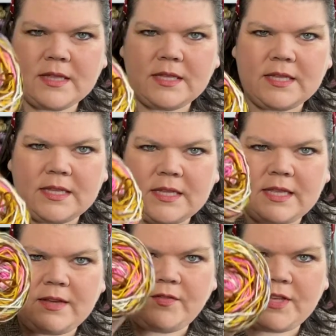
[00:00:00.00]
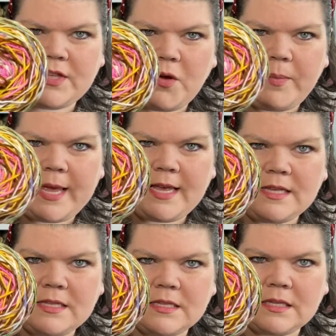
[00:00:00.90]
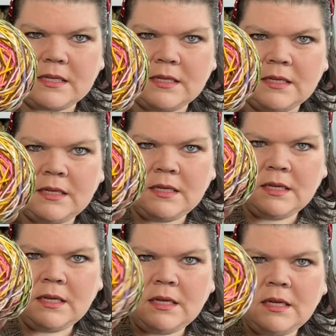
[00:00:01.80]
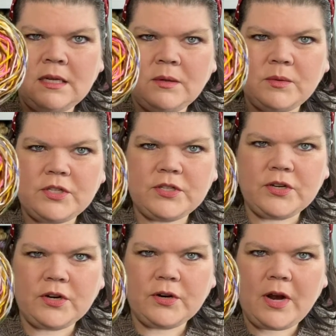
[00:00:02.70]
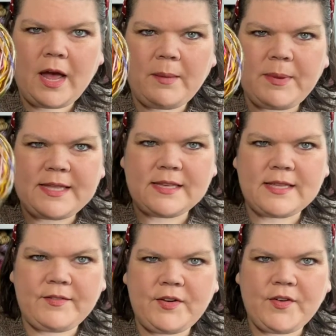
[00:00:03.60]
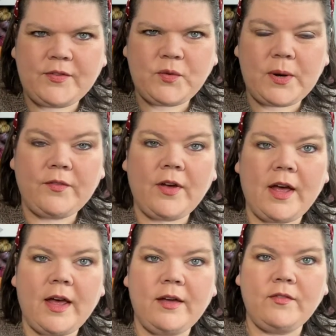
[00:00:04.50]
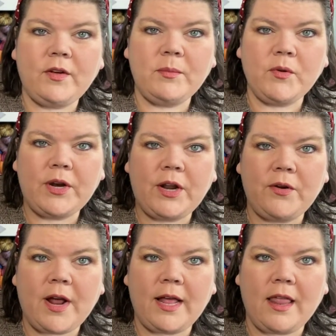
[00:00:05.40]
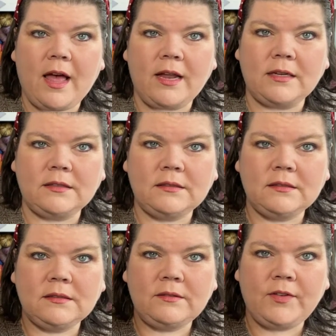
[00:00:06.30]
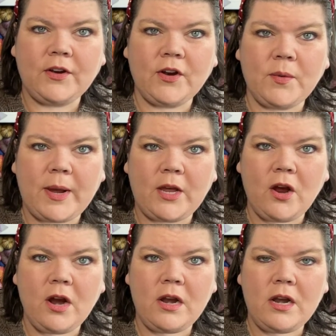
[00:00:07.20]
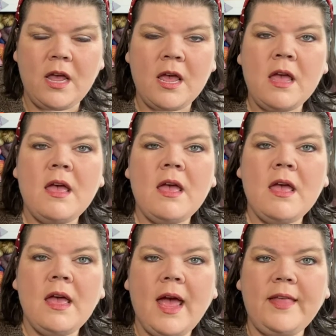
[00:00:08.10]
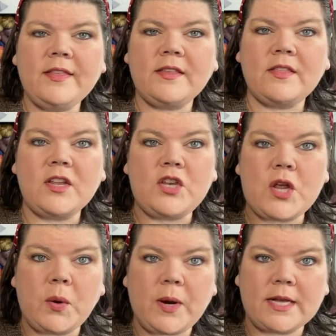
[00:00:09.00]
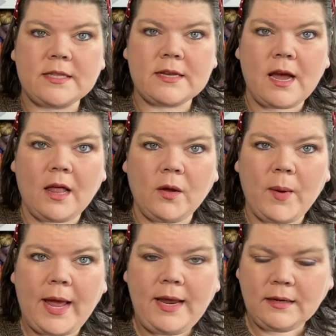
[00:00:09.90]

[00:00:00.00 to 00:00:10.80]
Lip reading: This is the Vista base, which is her basic 75/25 merino nylon fingering weight yarn. And this is the Donuts colorway.